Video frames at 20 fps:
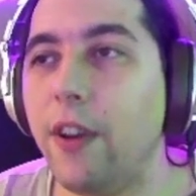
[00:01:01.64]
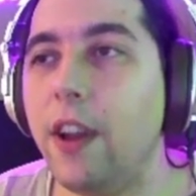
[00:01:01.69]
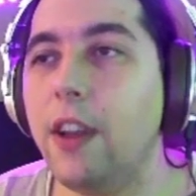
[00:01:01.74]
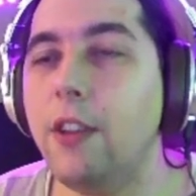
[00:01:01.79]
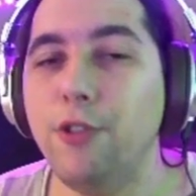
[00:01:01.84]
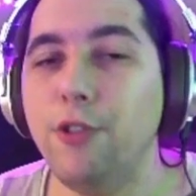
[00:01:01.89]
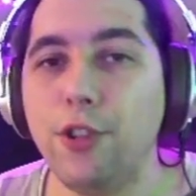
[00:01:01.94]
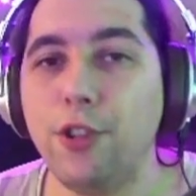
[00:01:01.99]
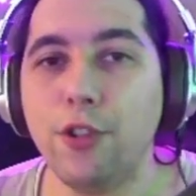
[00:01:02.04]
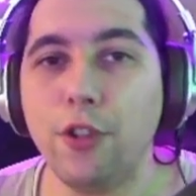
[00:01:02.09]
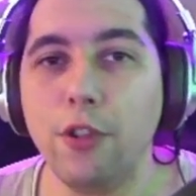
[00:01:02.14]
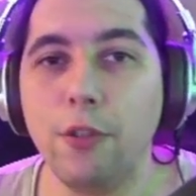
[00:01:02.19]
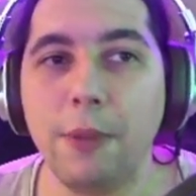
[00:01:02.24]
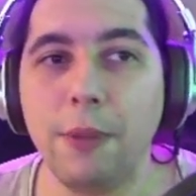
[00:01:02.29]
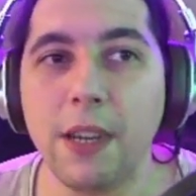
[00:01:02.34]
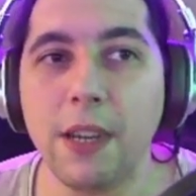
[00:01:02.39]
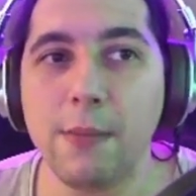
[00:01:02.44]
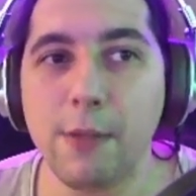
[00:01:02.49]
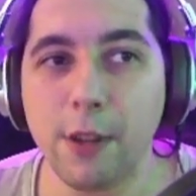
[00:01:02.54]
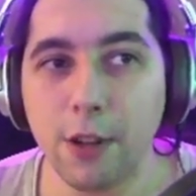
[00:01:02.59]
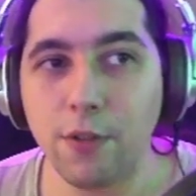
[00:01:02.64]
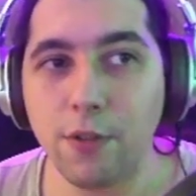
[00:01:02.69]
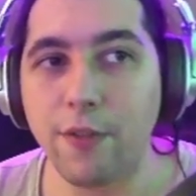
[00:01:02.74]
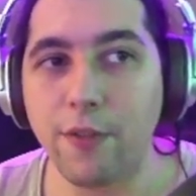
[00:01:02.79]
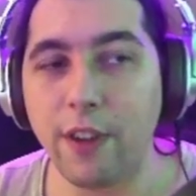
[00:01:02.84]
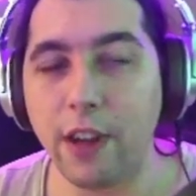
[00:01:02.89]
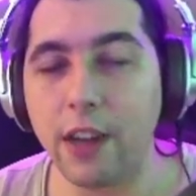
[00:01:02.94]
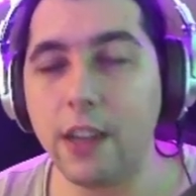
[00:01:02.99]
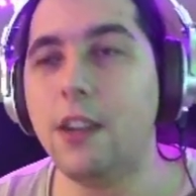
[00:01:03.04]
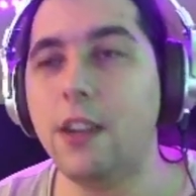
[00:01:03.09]
file you should be able to
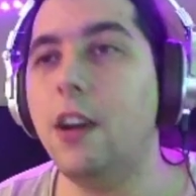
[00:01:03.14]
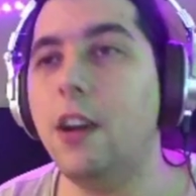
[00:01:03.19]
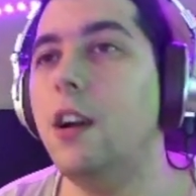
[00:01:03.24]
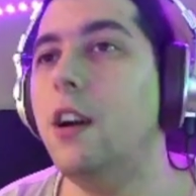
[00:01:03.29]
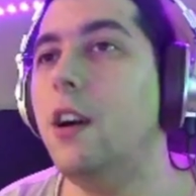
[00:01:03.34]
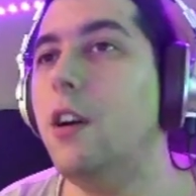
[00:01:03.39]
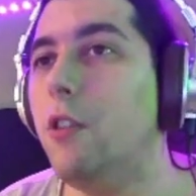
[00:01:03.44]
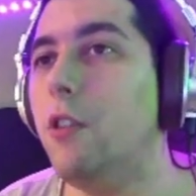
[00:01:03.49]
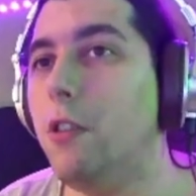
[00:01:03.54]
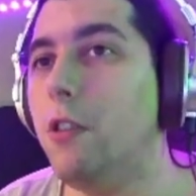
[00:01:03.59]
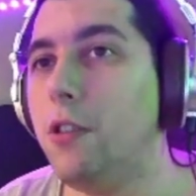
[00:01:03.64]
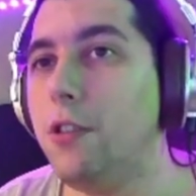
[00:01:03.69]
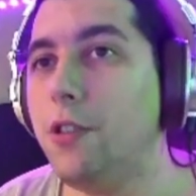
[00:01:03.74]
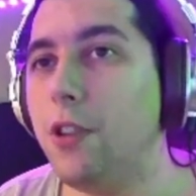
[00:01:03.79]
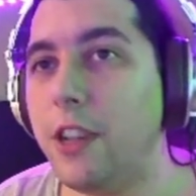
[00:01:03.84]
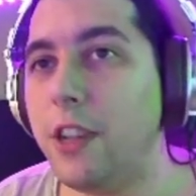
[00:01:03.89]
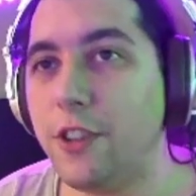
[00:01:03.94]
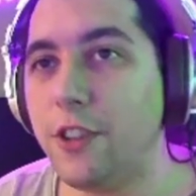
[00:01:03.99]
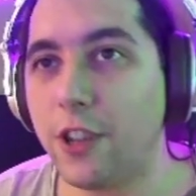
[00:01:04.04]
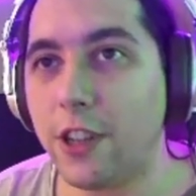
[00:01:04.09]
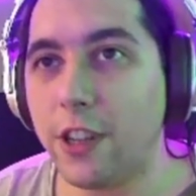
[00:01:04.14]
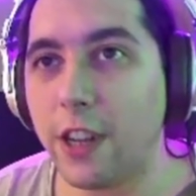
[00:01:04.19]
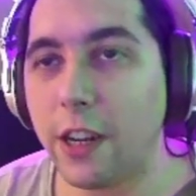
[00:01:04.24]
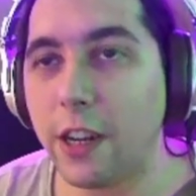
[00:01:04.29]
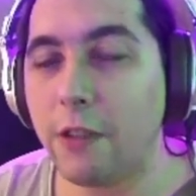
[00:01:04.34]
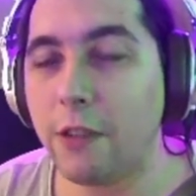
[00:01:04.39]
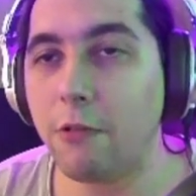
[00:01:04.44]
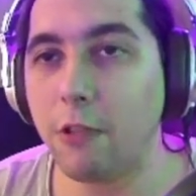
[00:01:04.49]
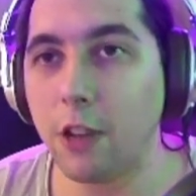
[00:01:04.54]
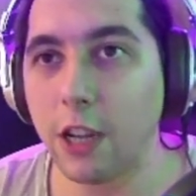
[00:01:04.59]
find all the
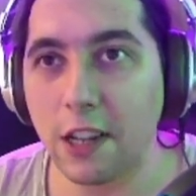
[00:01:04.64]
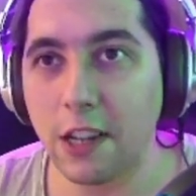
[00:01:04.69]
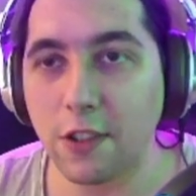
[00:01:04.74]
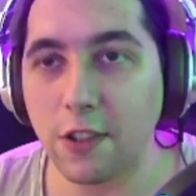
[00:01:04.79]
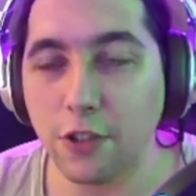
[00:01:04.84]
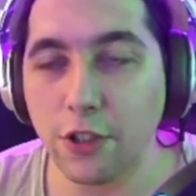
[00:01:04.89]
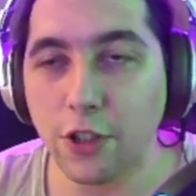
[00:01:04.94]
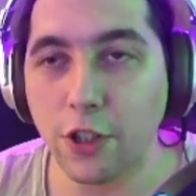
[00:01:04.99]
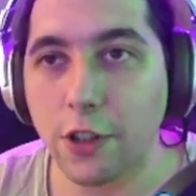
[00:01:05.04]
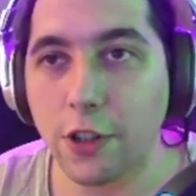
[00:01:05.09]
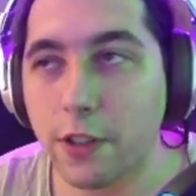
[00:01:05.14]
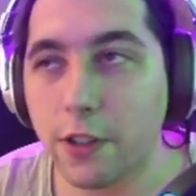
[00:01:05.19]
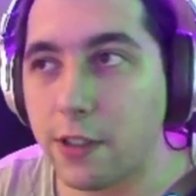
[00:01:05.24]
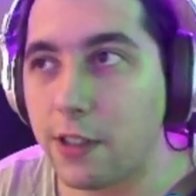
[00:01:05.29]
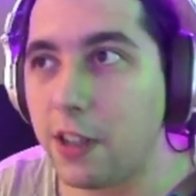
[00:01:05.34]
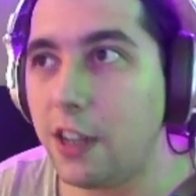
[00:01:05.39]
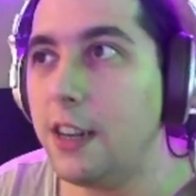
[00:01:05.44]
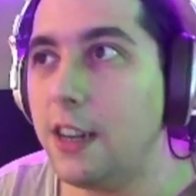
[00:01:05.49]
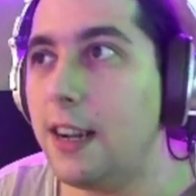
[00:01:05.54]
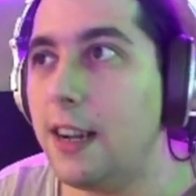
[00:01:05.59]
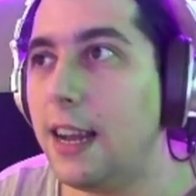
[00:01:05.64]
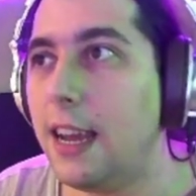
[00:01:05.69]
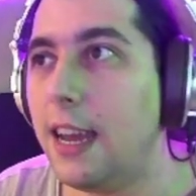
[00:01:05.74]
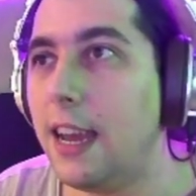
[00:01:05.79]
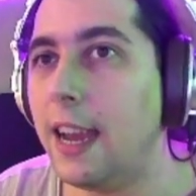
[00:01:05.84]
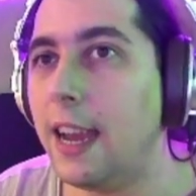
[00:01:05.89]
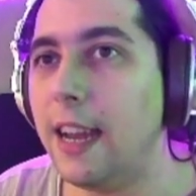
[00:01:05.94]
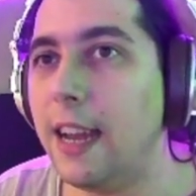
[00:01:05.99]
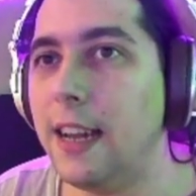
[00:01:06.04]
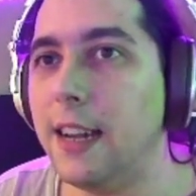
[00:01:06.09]
legendary rocket launchers,
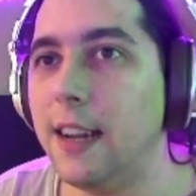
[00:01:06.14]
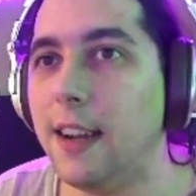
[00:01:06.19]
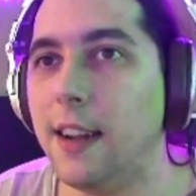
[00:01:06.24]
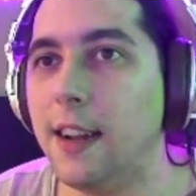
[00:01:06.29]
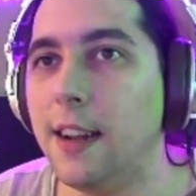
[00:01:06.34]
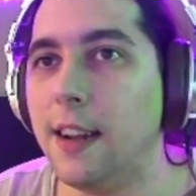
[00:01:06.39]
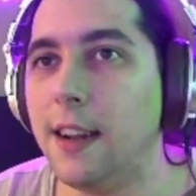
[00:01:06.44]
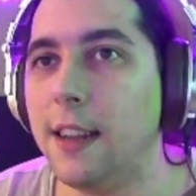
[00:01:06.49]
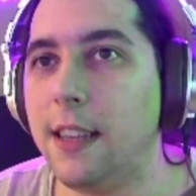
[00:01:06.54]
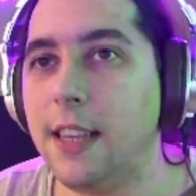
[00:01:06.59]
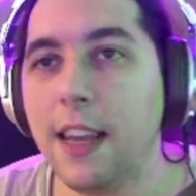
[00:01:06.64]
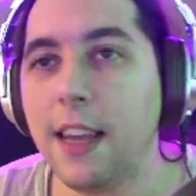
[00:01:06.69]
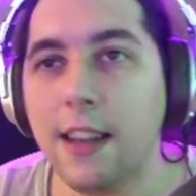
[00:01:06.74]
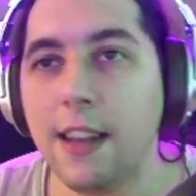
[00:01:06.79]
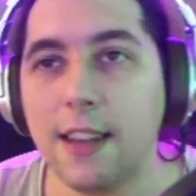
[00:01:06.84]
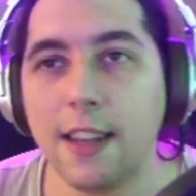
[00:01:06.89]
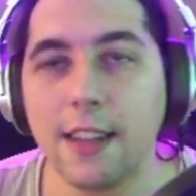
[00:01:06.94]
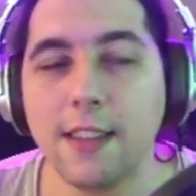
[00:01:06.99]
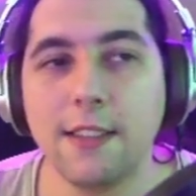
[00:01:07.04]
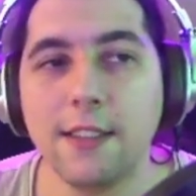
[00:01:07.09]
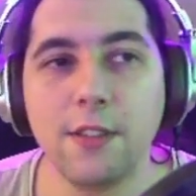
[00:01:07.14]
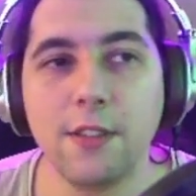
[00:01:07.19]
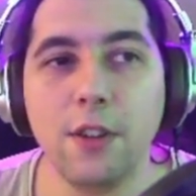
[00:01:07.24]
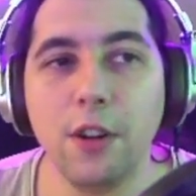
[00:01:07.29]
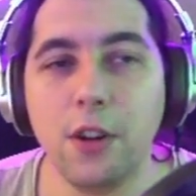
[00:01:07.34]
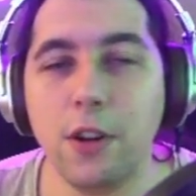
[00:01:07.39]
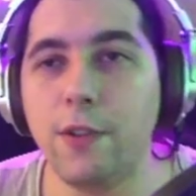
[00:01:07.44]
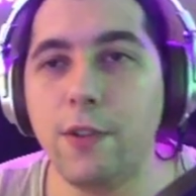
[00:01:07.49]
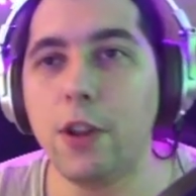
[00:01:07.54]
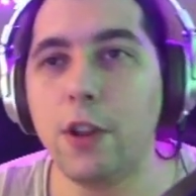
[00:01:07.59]
and yeah, let's
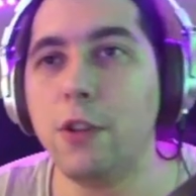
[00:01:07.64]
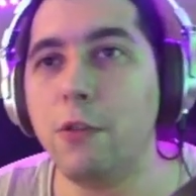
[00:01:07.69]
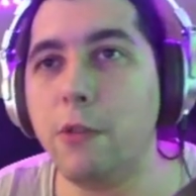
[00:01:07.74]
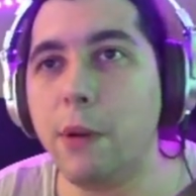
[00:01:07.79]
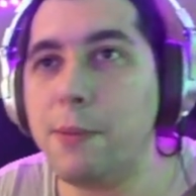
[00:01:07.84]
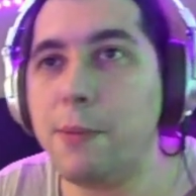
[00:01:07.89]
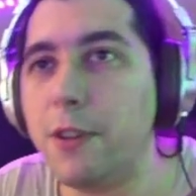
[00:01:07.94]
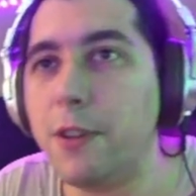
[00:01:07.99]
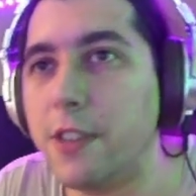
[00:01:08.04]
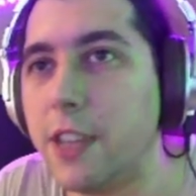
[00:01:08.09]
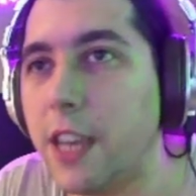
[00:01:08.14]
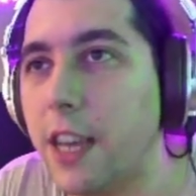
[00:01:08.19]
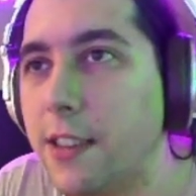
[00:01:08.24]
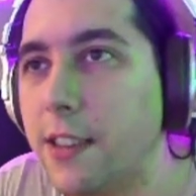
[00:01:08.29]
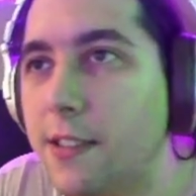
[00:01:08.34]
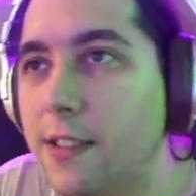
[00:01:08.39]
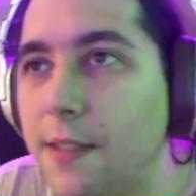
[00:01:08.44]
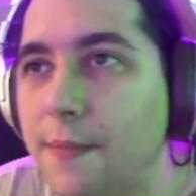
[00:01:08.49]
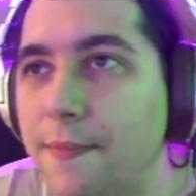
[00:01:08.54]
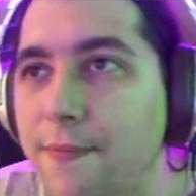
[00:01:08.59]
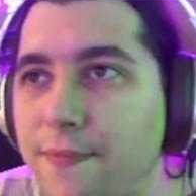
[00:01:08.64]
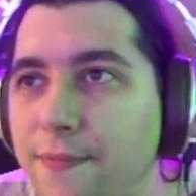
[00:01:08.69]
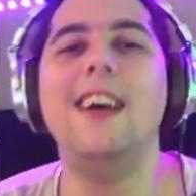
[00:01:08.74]
go over the weapons, guys.